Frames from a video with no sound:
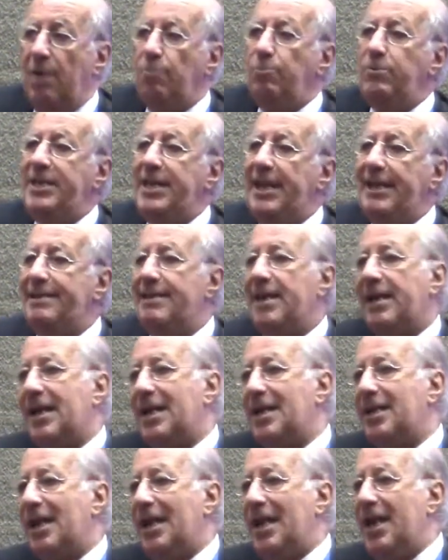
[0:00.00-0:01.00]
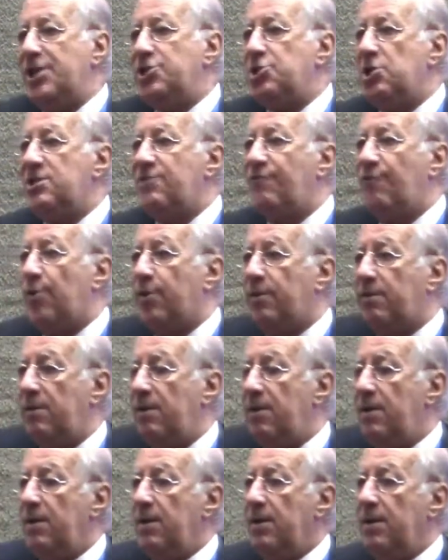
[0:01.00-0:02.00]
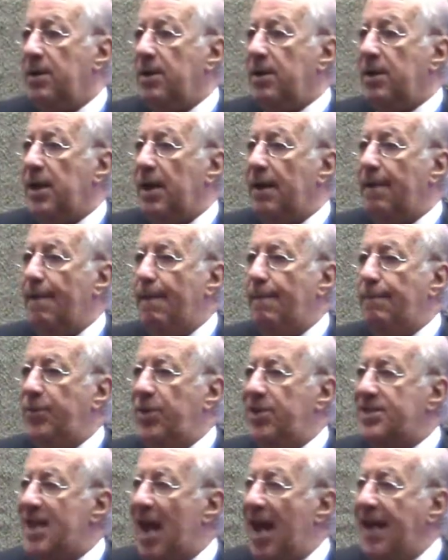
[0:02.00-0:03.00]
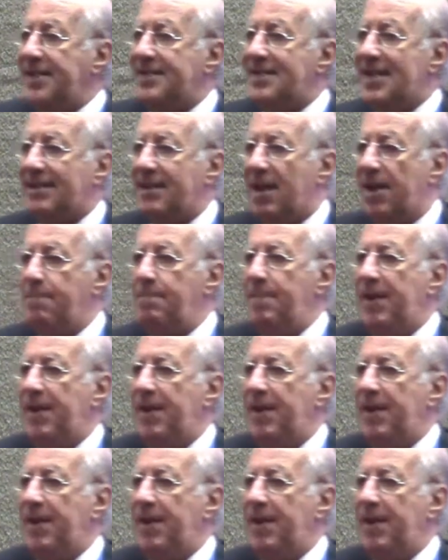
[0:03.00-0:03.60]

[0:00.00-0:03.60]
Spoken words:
We did the calculations for designs that are